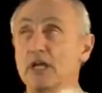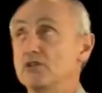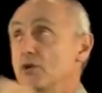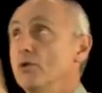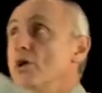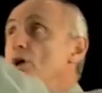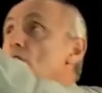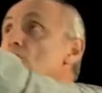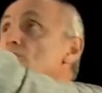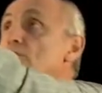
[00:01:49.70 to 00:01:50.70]
potential,
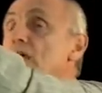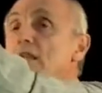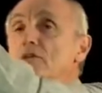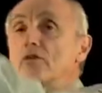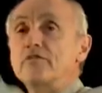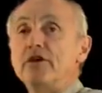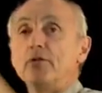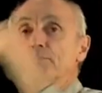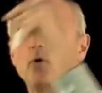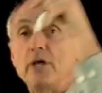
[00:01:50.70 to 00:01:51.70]
so the electric
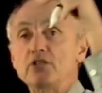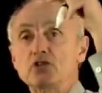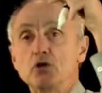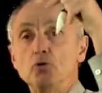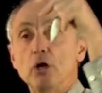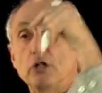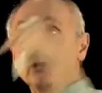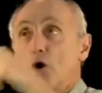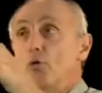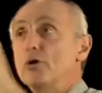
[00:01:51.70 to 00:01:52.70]
field points to
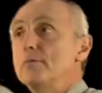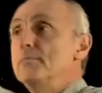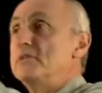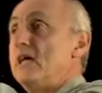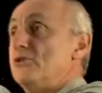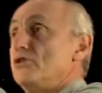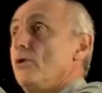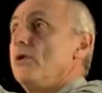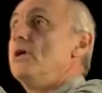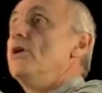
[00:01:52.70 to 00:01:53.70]
lower
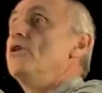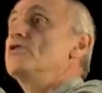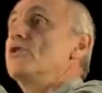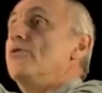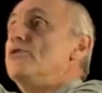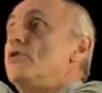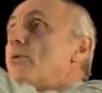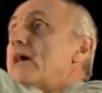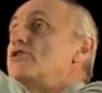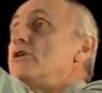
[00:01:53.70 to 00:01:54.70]
potential. So the
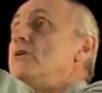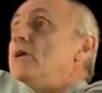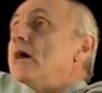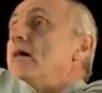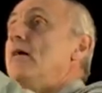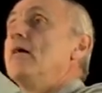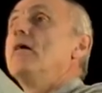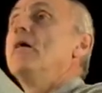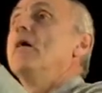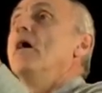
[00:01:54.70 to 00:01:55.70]
direction
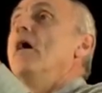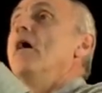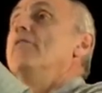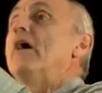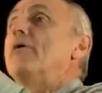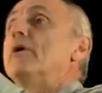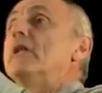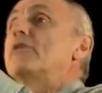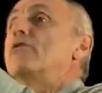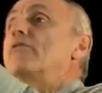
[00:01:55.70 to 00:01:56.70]
of our
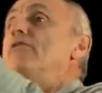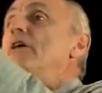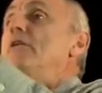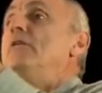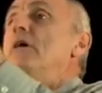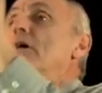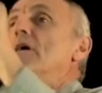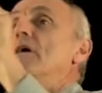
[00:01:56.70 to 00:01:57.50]
electric field